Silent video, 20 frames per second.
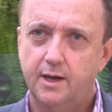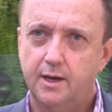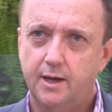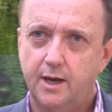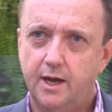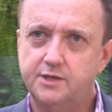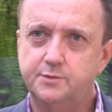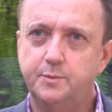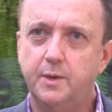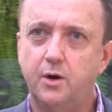
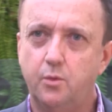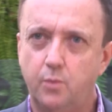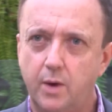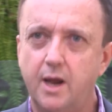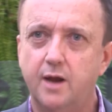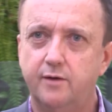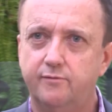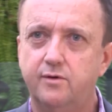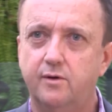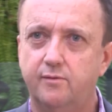has been
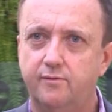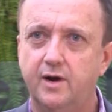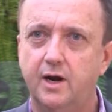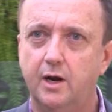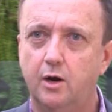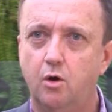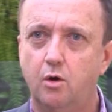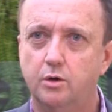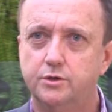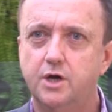around for a very
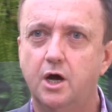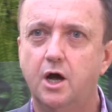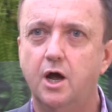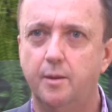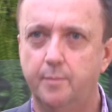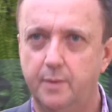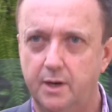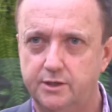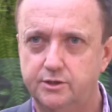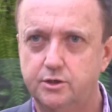long
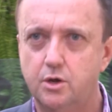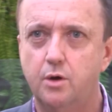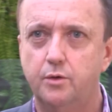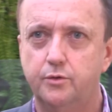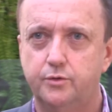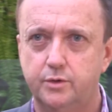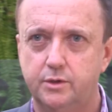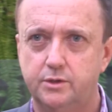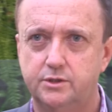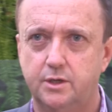time. It's gone
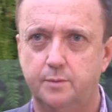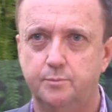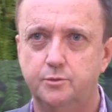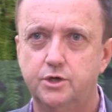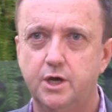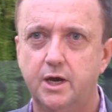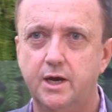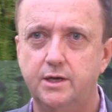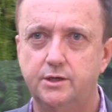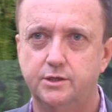through some
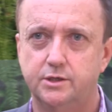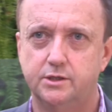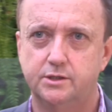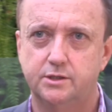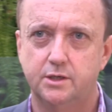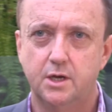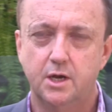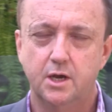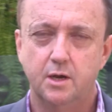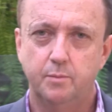
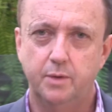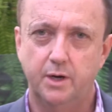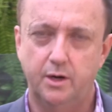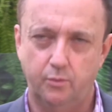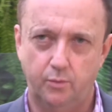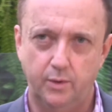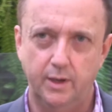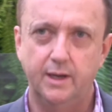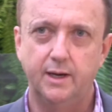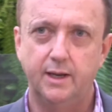changes, but it
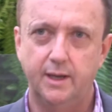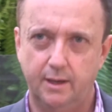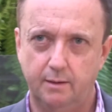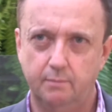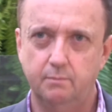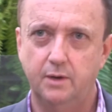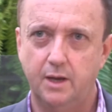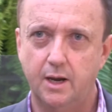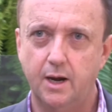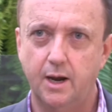really
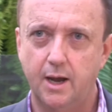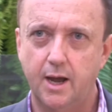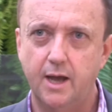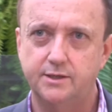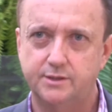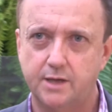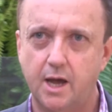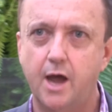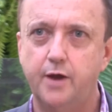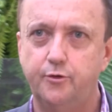
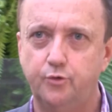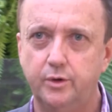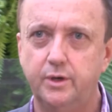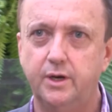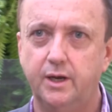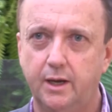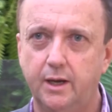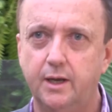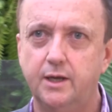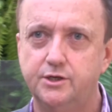has a
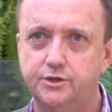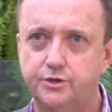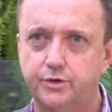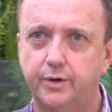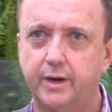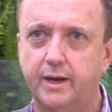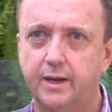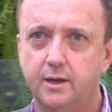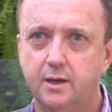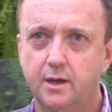100-year
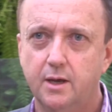history.